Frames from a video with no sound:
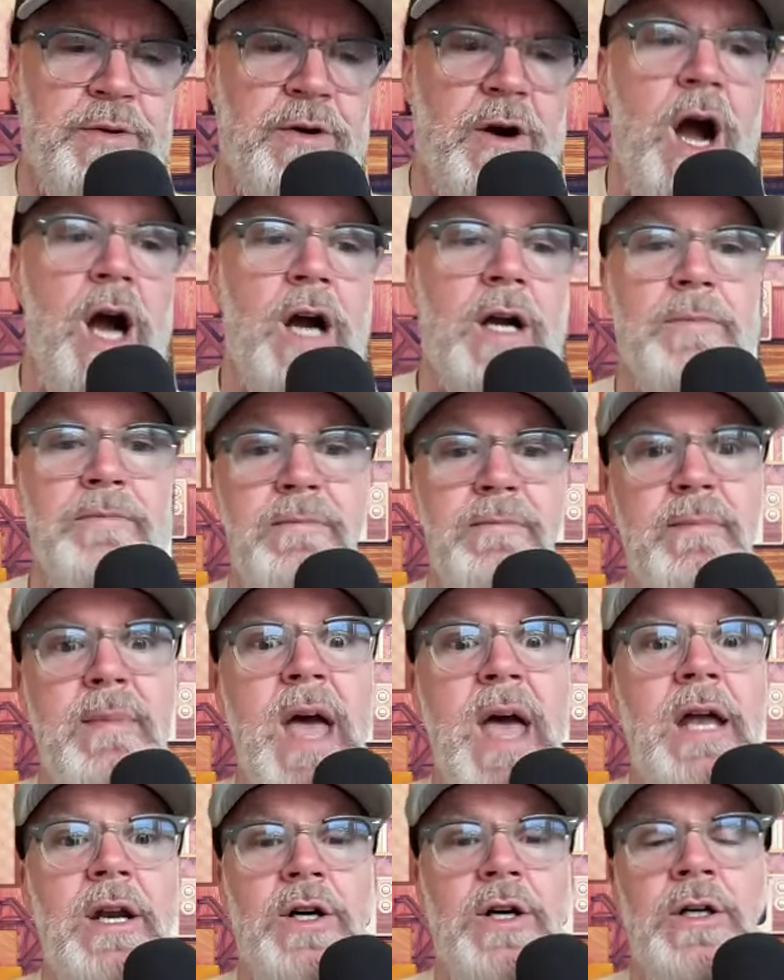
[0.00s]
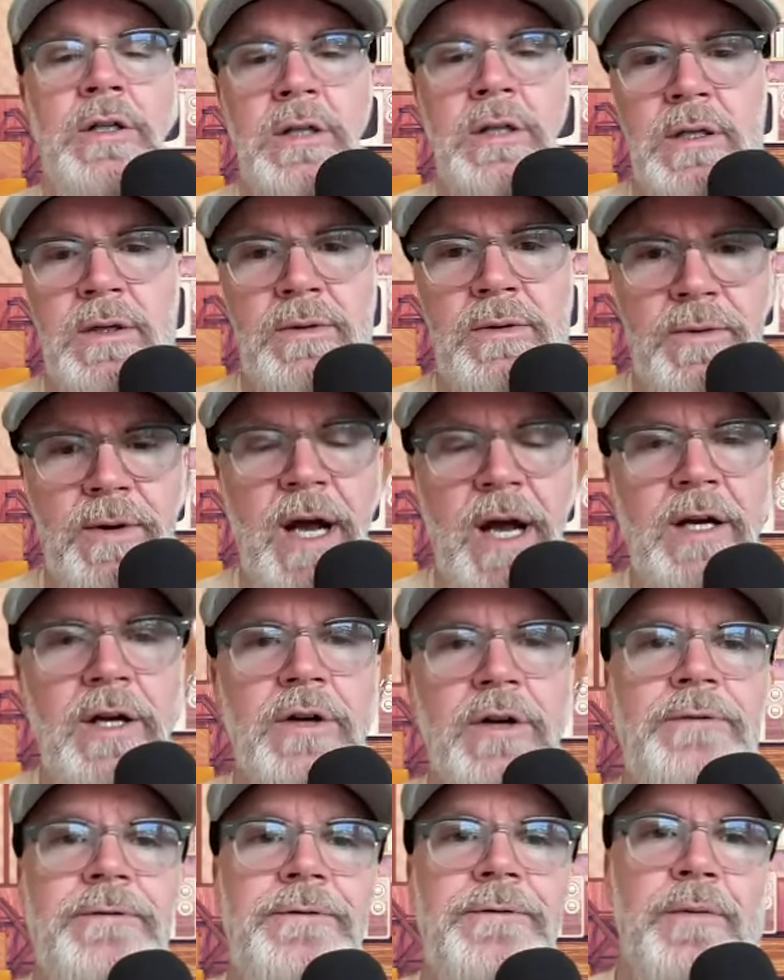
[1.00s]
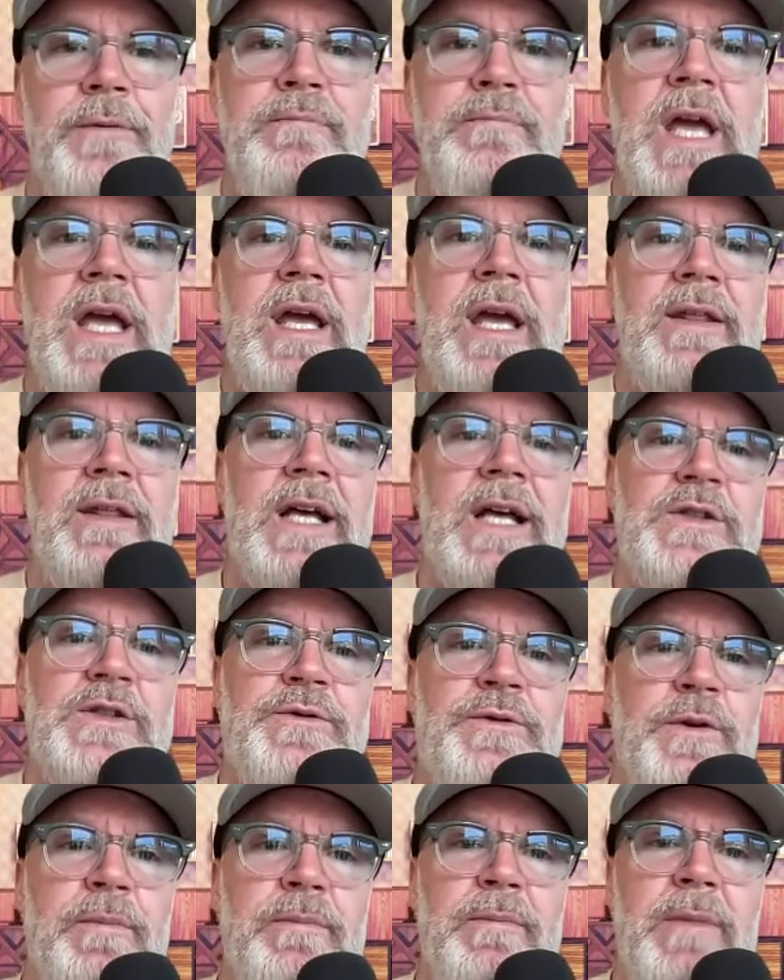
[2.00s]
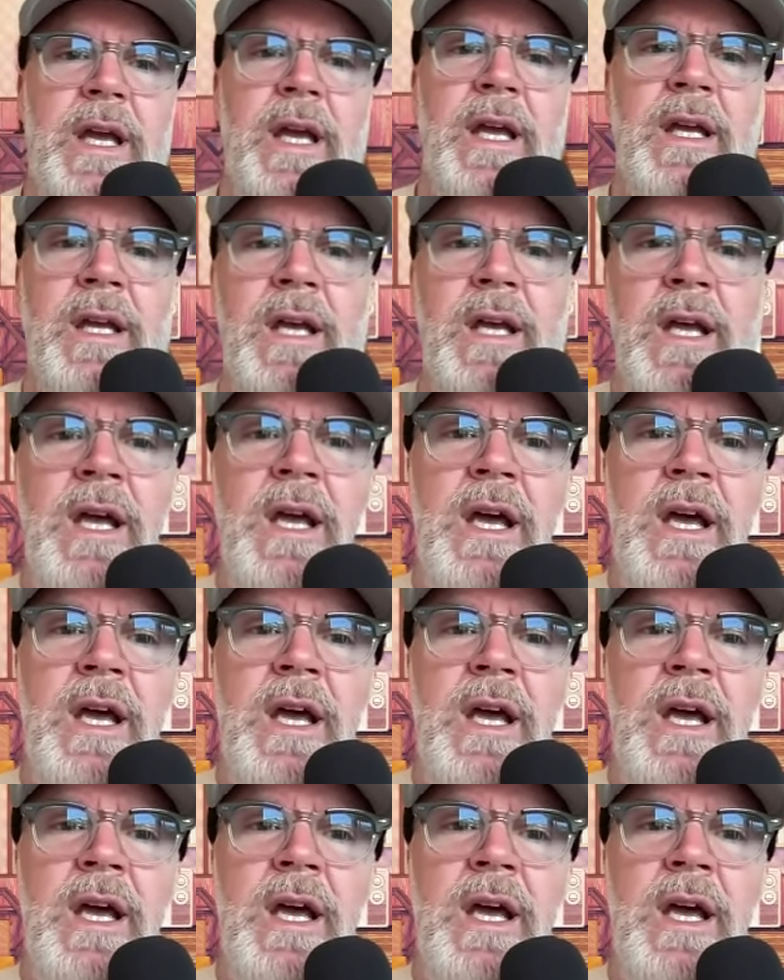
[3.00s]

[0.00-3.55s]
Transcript: prog metal record for me. That's for me